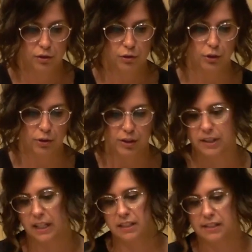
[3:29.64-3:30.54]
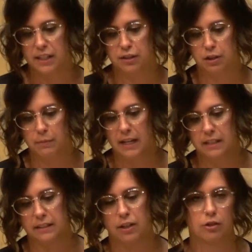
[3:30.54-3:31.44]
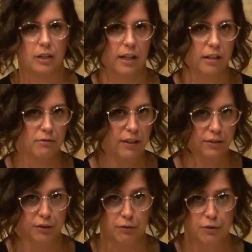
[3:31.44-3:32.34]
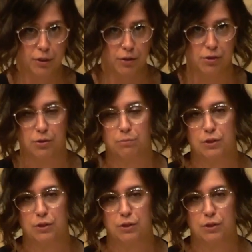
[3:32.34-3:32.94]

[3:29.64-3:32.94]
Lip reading: You'll notice that this excerpt hangs out a lot around the throat tones,